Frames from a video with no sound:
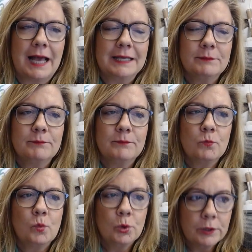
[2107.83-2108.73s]
I
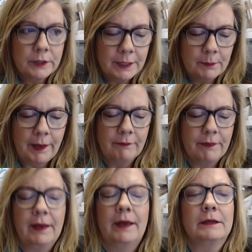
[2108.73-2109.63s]
worry
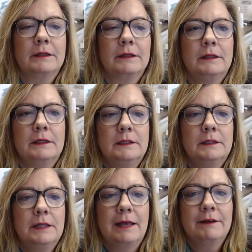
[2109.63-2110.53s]
about that
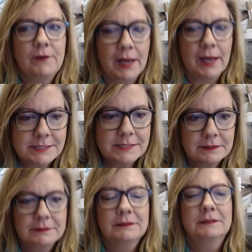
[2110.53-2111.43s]
advice